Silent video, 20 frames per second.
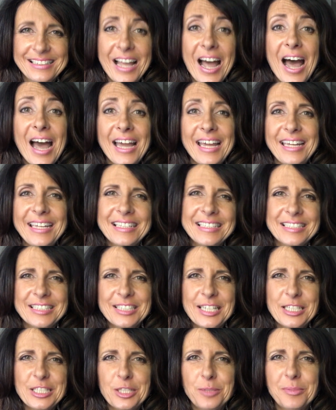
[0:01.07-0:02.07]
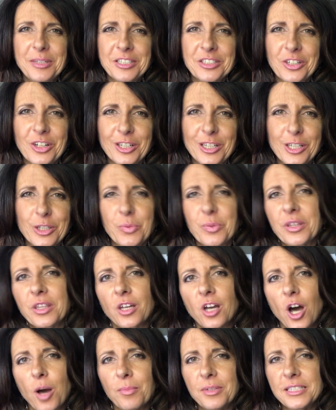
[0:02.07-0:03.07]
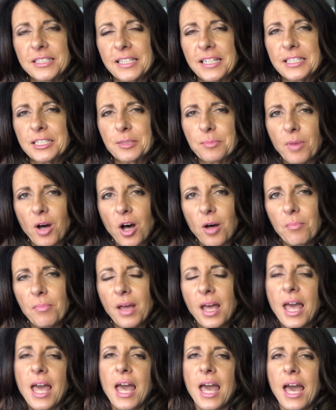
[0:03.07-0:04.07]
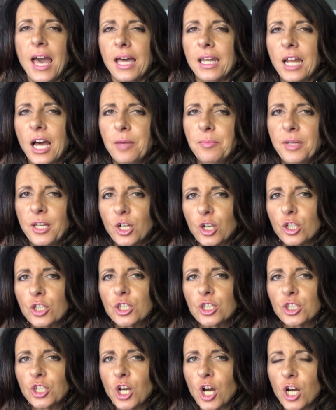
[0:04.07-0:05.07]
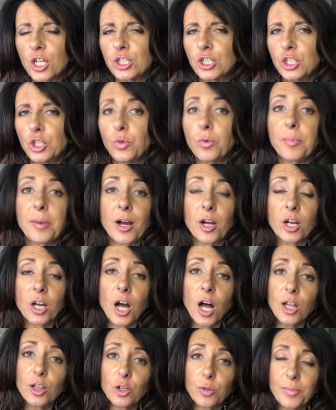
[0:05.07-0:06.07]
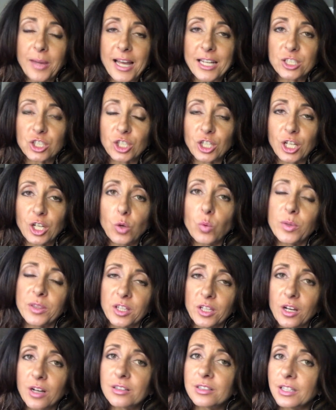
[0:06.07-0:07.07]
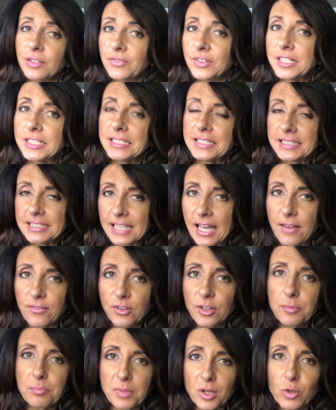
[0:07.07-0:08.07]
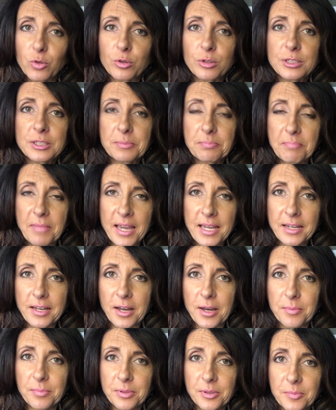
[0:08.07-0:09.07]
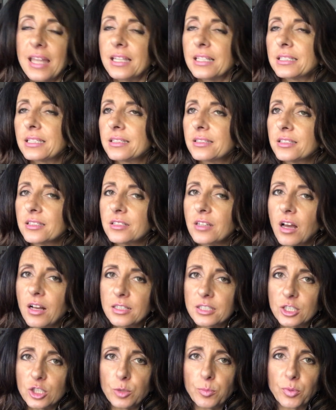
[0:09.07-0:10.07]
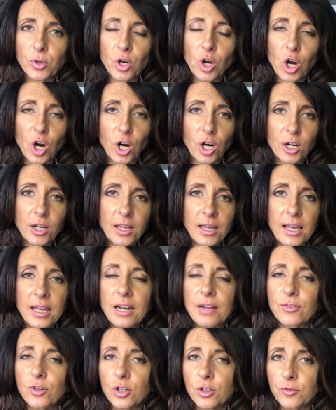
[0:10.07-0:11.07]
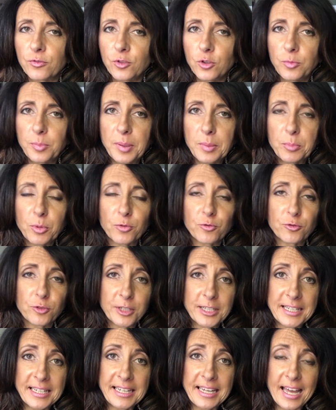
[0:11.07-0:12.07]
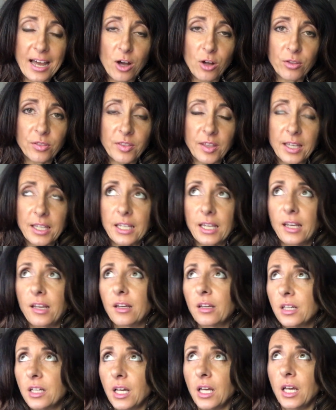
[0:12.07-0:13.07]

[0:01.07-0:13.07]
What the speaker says: Hi, Stacy McDonald with the Common Sense Mom, and I'm here to talk to you about color matching with Young Living's Savvy Minerals makeup. This is not super hard, and I've heard a few people freaking out thinking,